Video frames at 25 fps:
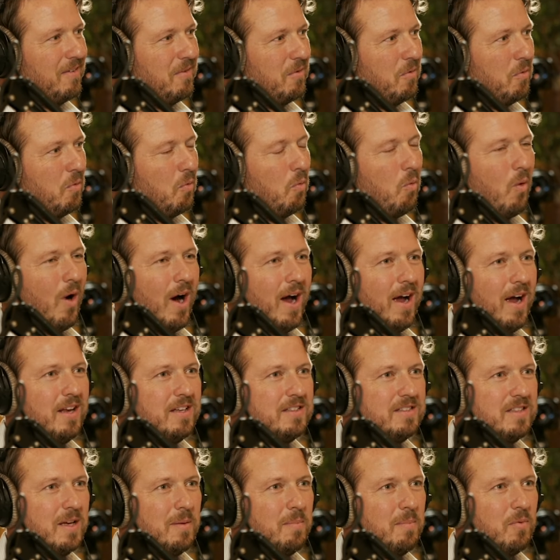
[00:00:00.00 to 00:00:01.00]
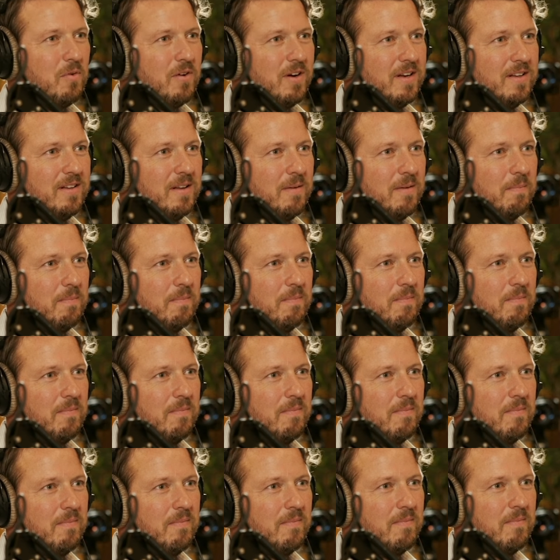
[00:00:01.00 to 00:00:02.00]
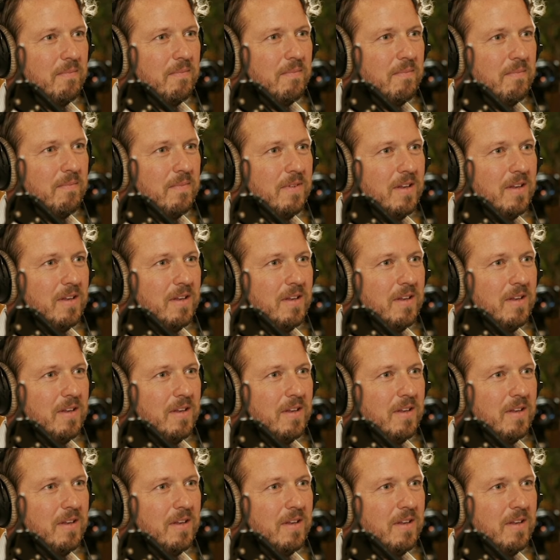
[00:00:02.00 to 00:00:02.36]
why separate them? Okay.